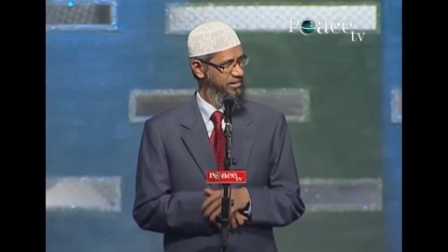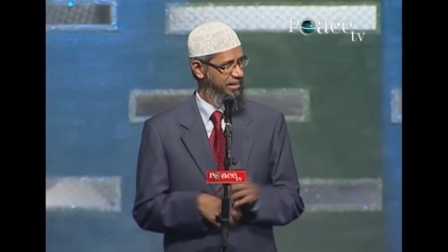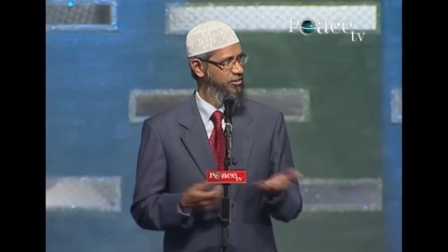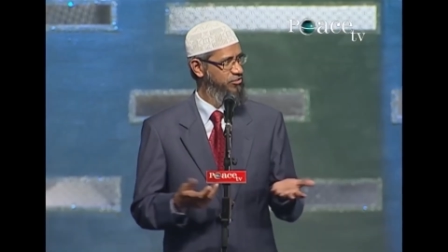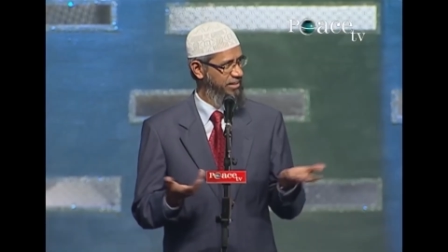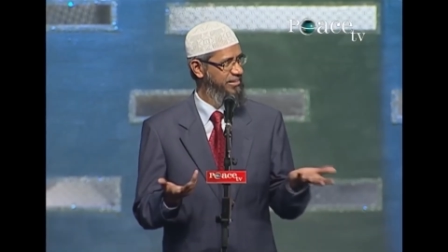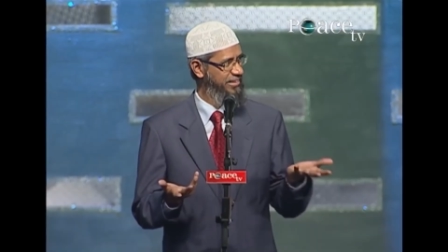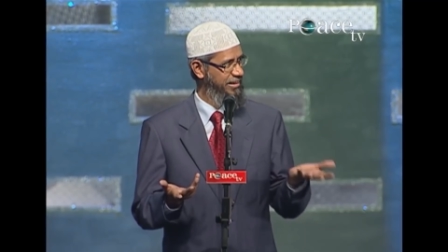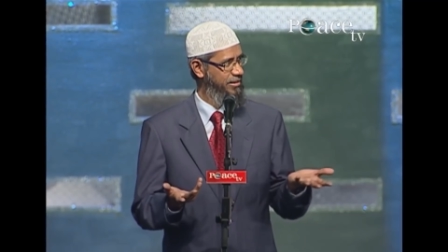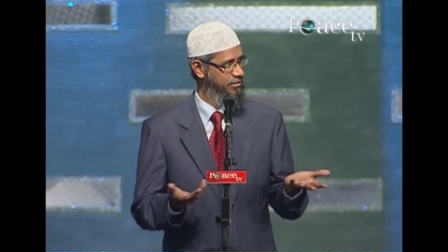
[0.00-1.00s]
So, I said
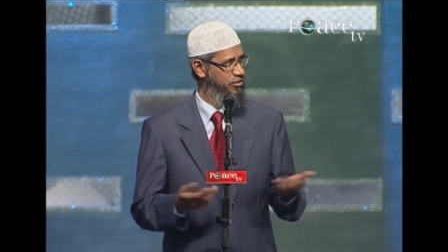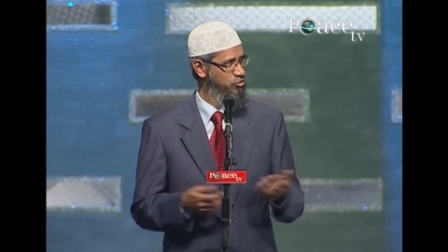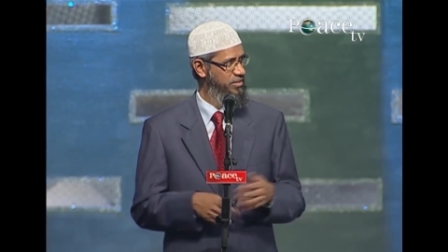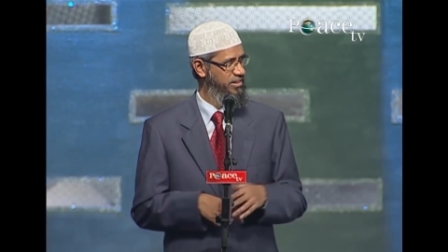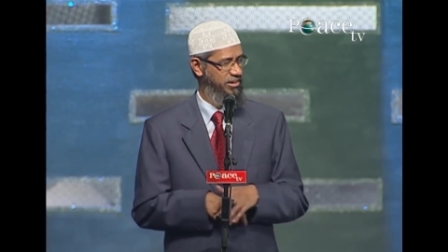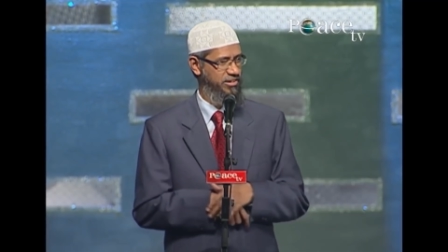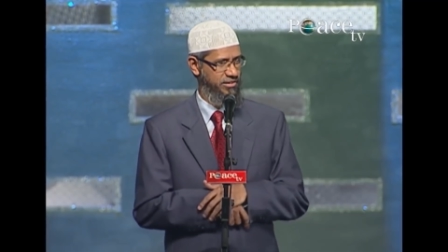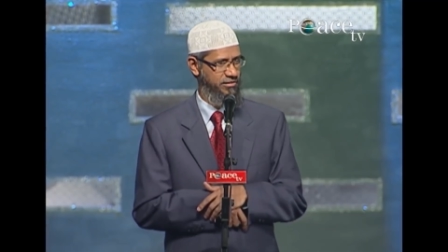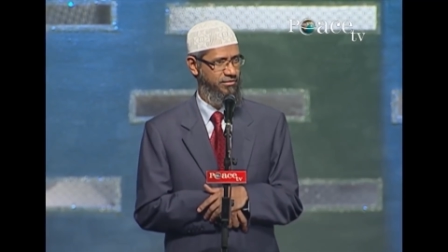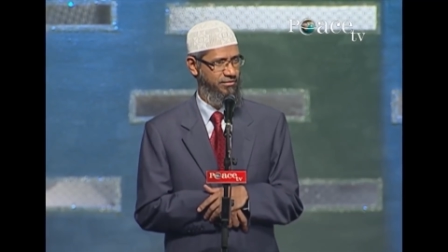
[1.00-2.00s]
that yes,
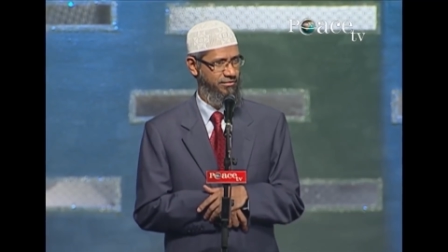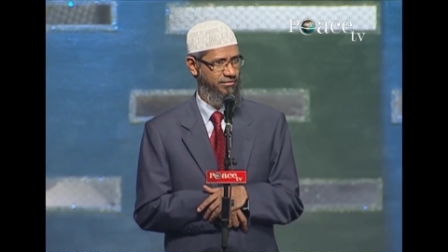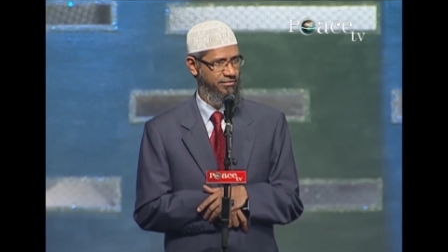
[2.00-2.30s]
Yes.